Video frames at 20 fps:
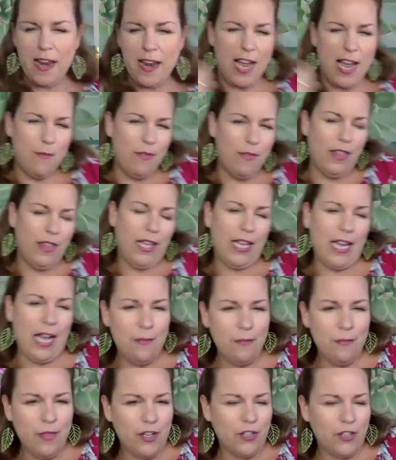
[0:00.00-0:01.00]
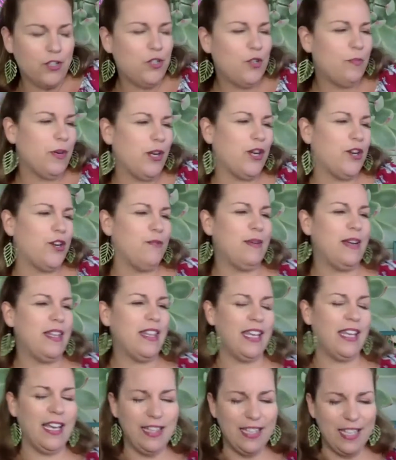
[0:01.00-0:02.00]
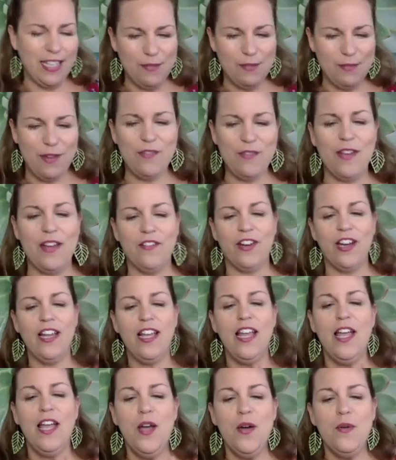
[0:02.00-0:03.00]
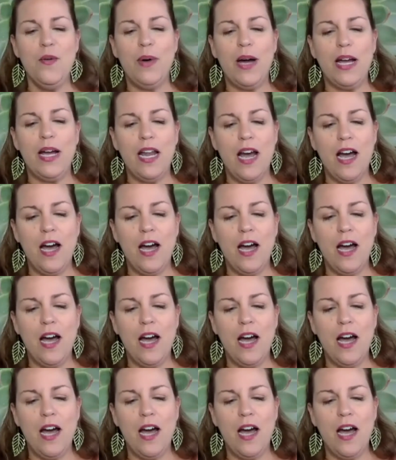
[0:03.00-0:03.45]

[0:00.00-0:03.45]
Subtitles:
I'm their superhero by the end. That's my favorite. But